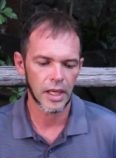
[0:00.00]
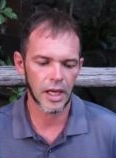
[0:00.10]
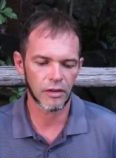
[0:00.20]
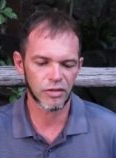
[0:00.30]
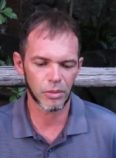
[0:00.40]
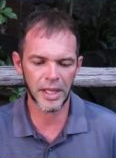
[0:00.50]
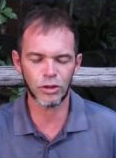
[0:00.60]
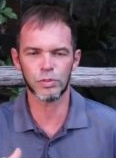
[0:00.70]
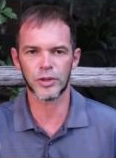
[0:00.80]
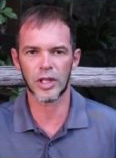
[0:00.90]
and for me
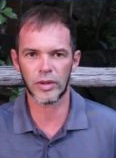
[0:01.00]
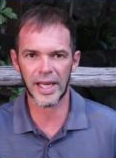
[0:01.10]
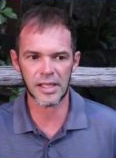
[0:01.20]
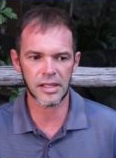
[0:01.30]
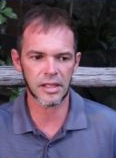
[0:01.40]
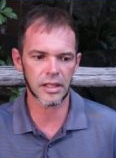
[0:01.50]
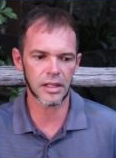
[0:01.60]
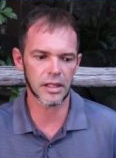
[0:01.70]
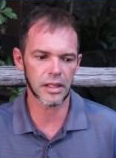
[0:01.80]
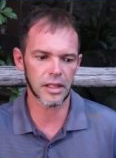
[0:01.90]
to progress
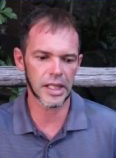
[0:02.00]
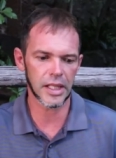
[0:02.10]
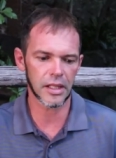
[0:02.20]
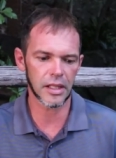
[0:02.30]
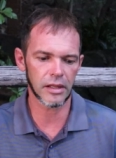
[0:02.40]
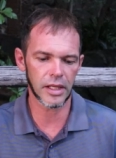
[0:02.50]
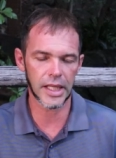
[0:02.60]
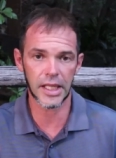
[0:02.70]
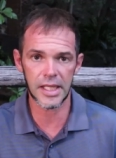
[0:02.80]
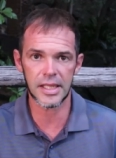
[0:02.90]

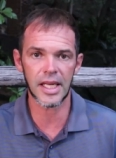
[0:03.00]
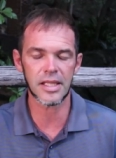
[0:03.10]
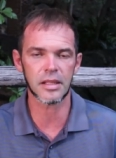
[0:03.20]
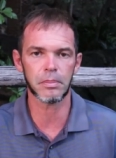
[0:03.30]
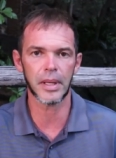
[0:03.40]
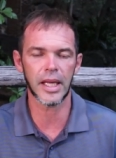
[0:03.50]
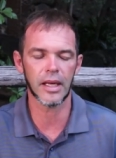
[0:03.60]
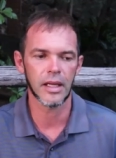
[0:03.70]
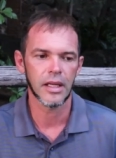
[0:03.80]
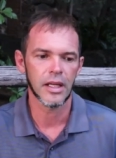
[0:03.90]
in this
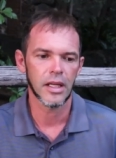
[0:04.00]
discipline